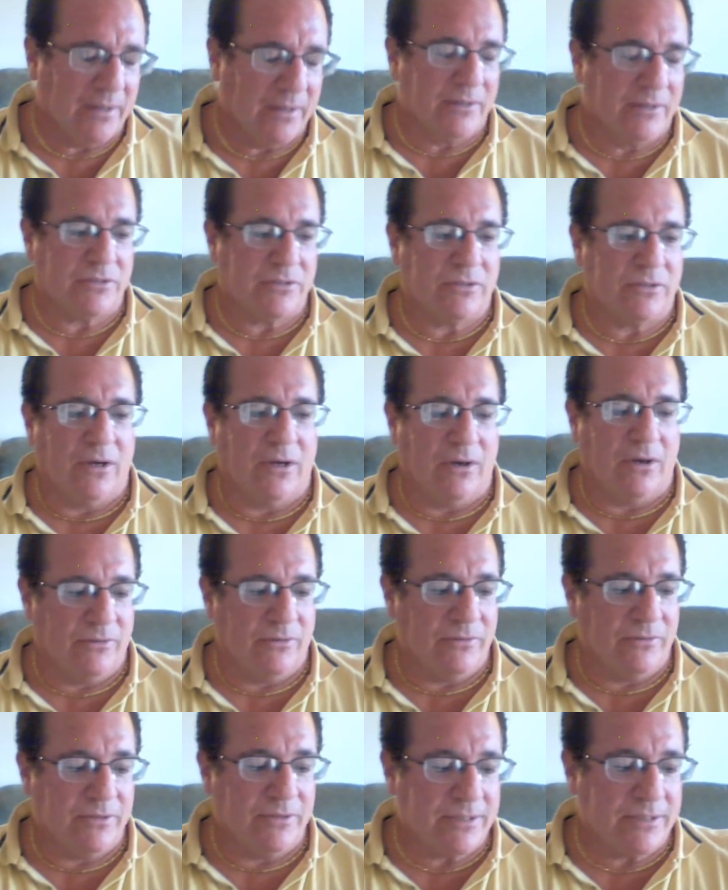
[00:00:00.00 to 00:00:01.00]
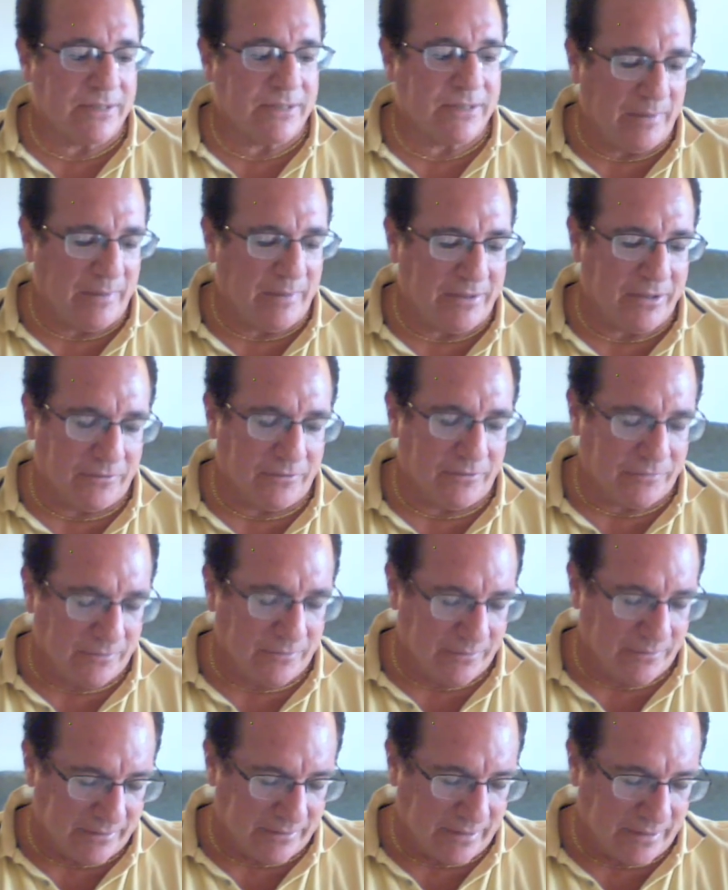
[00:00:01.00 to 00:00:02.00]
So you just got to be careful
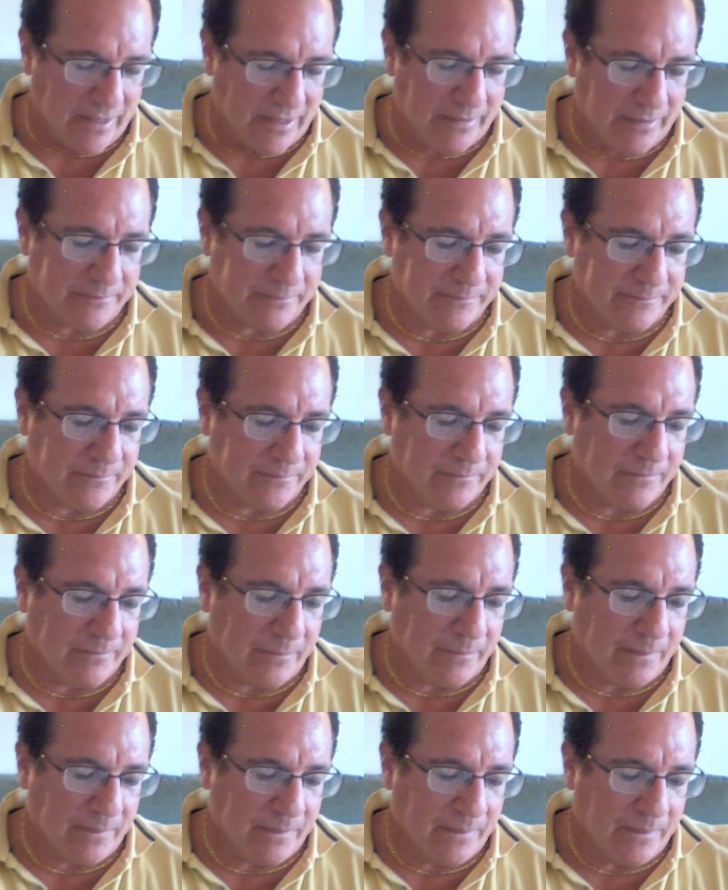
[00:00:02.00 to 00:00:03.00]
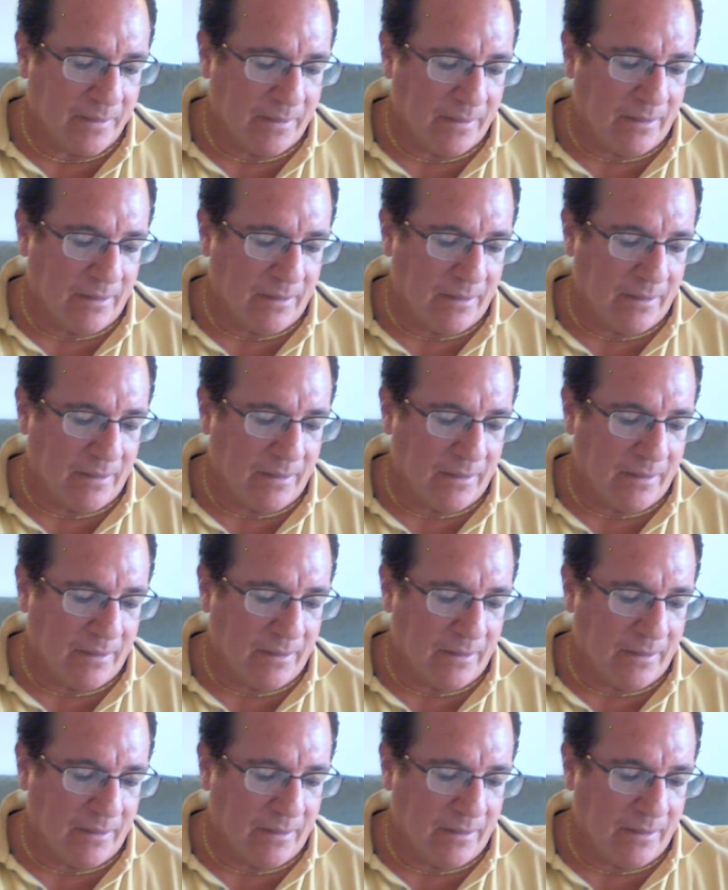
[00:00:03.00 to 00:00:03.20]
with that.